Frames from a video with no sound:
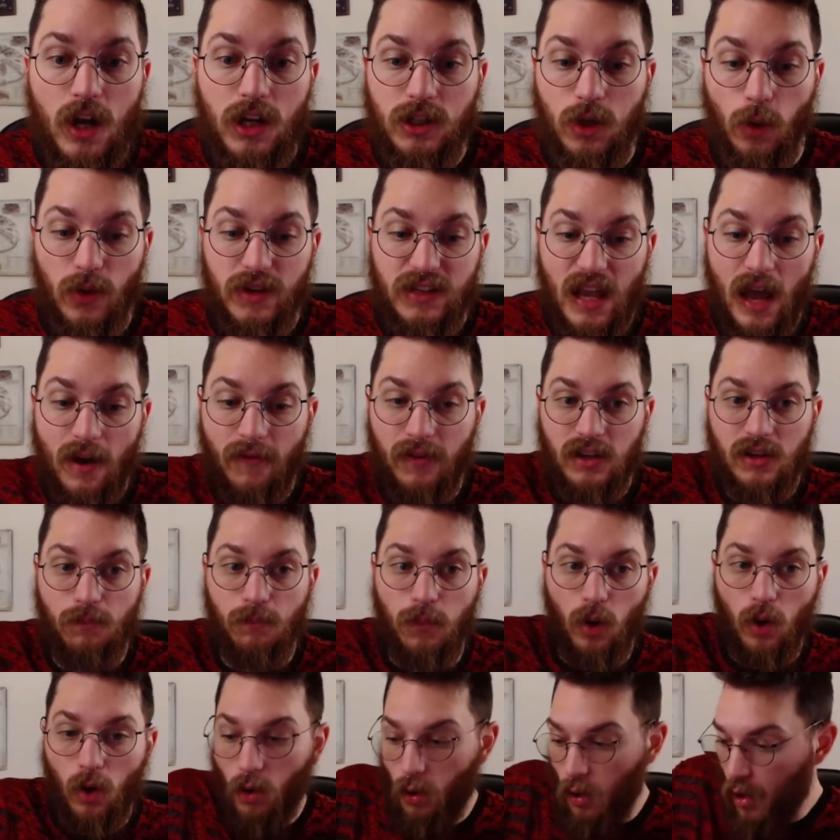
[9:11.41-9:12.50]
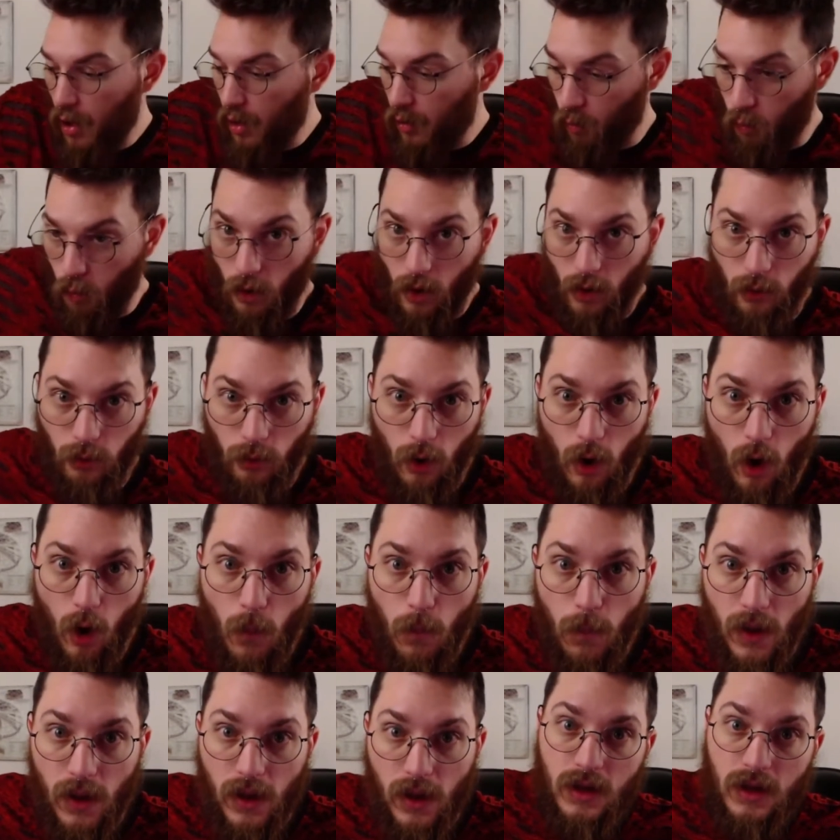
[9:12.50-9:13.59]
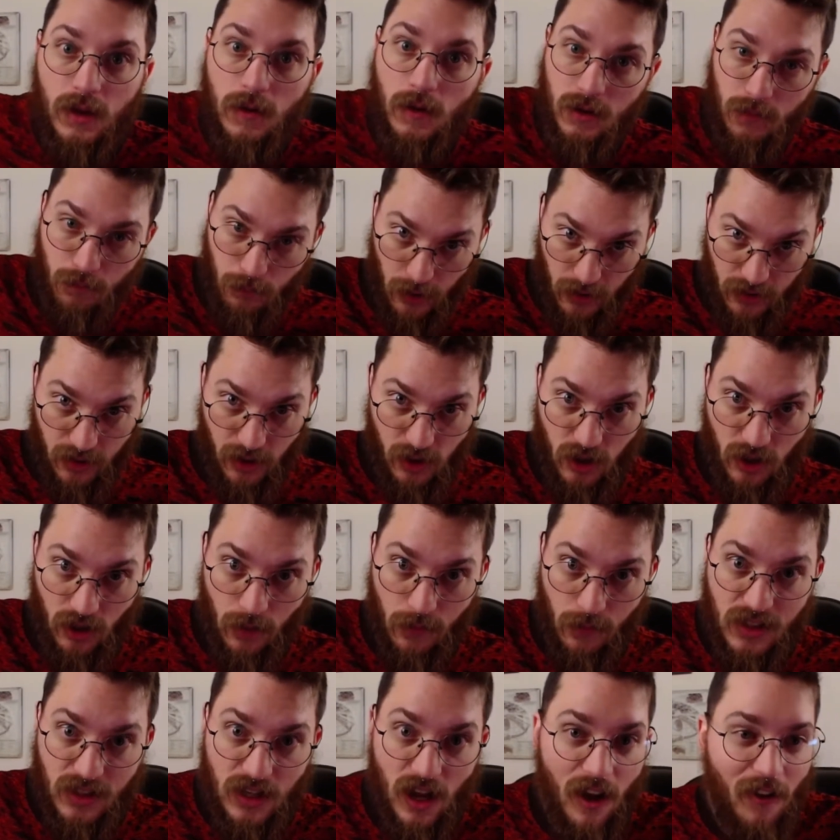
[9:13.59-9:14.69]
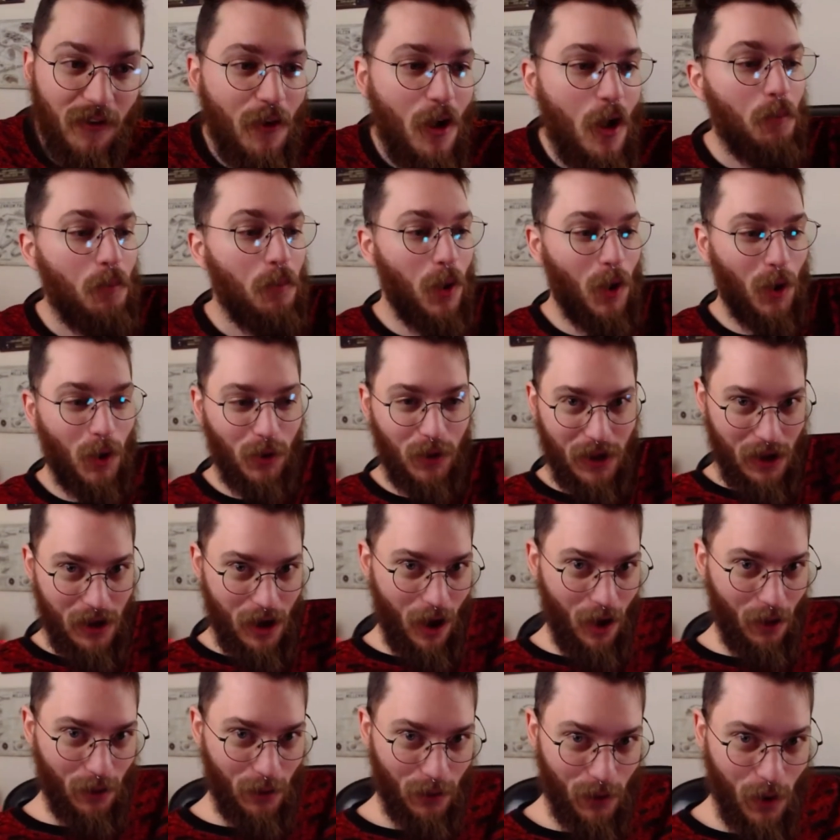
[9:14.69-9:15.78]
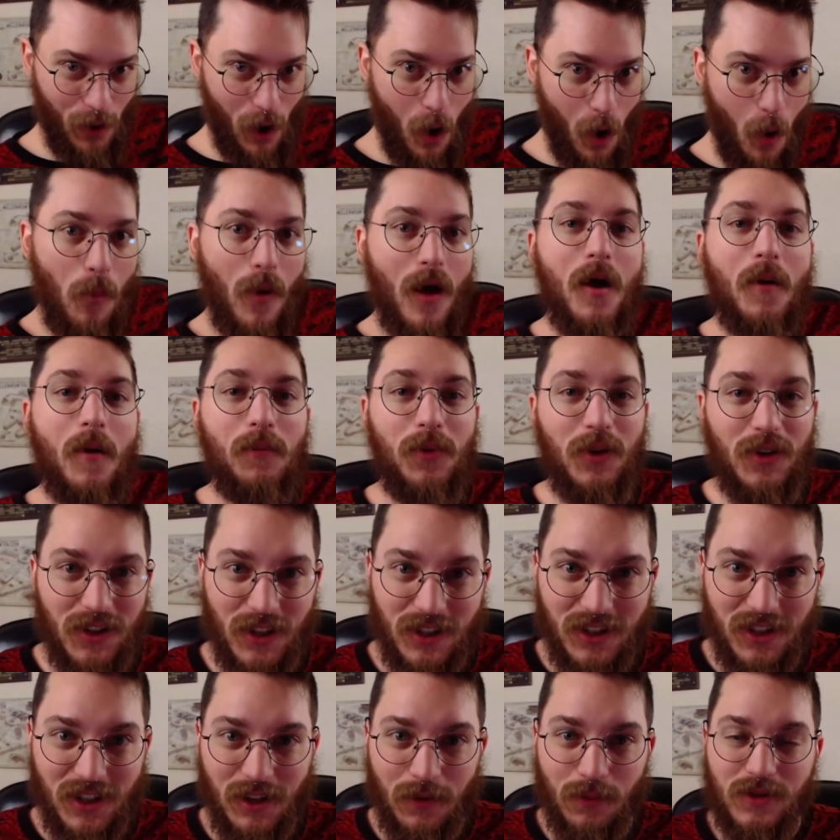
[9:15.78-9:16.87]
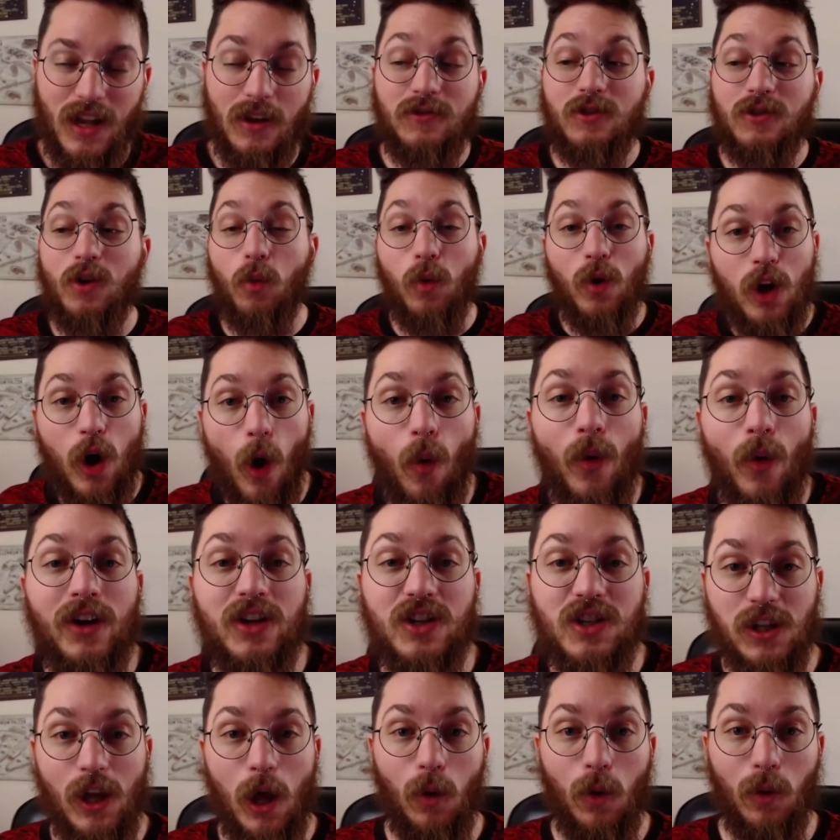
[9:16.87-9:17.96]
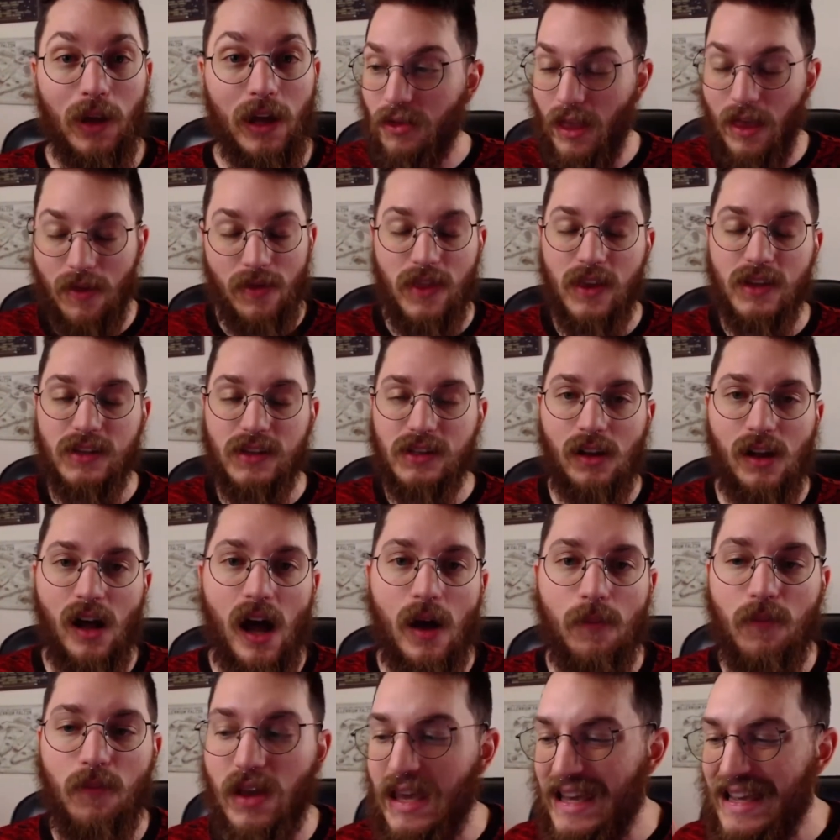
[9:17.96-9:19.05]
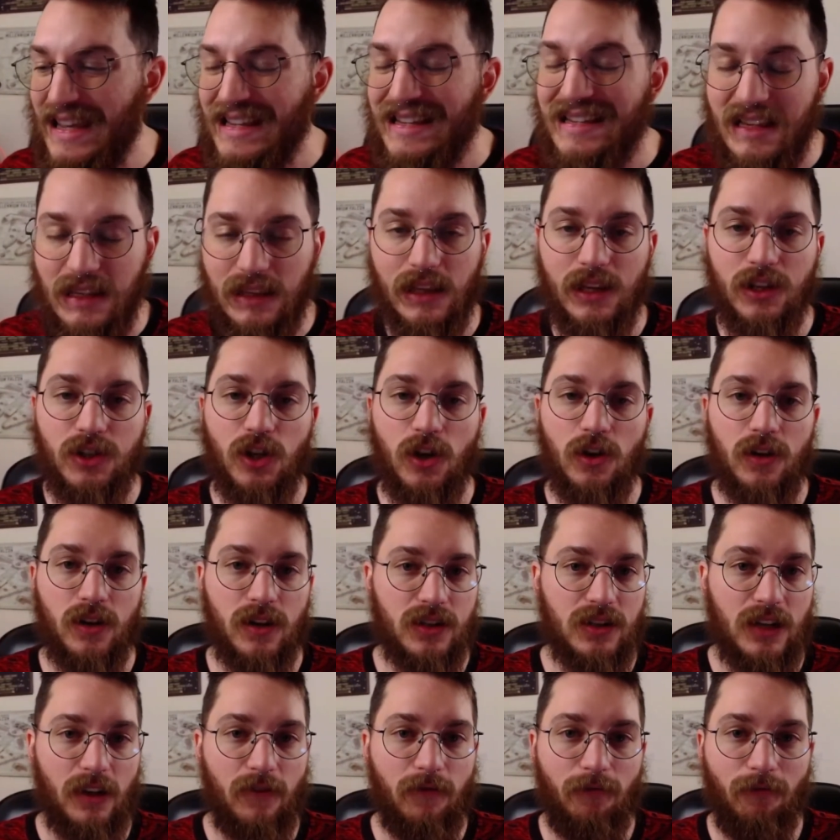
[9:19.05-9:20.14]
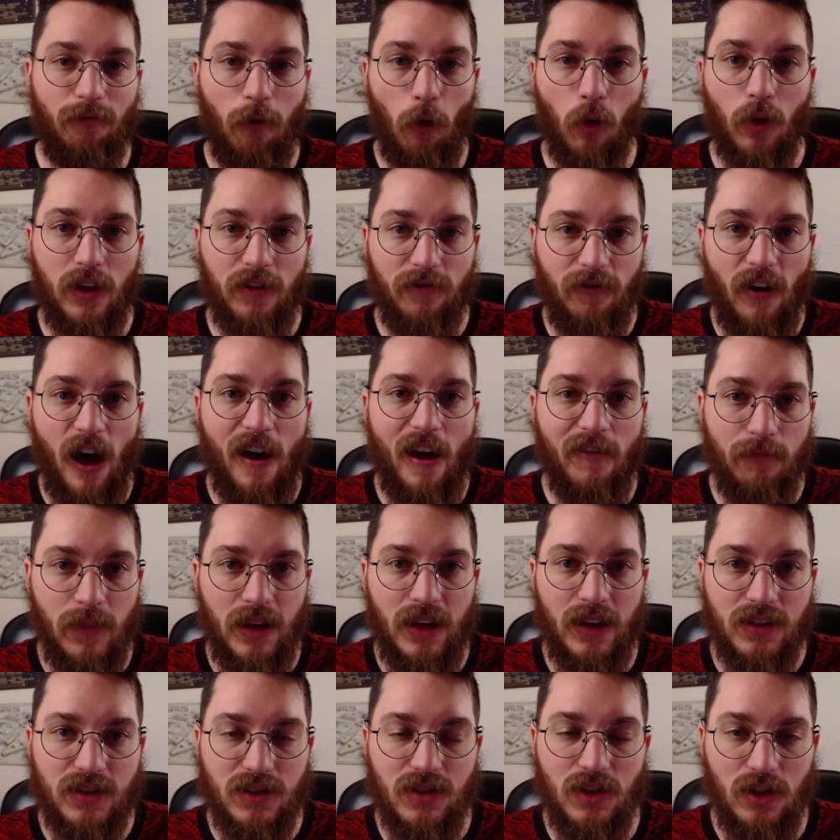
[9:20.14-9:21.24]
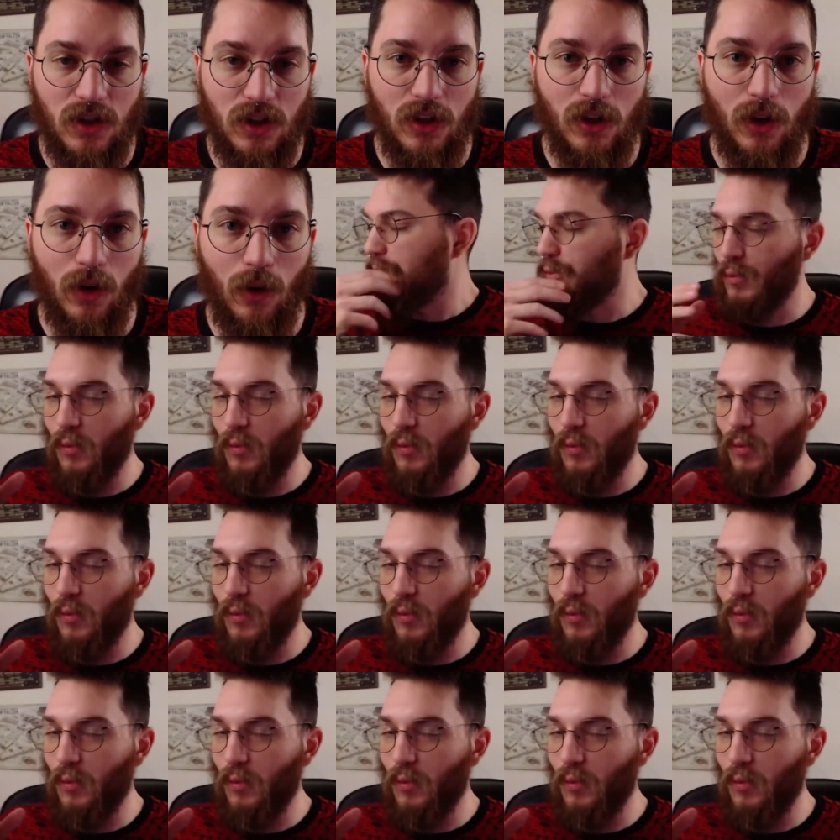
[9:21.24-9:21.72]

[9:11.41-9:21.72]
So he's having to pull one rope, position himself, pull the other rope, position himself. So we're going slowly. And this climb easily took us like 45 minutes to do.